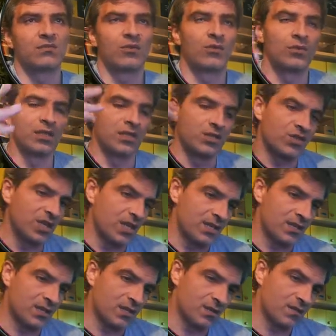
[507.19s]
all the
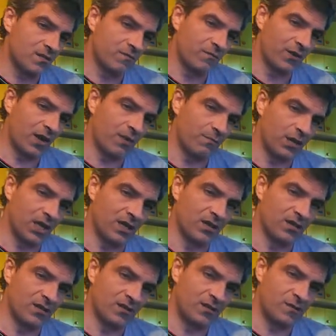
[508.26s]
chests farming and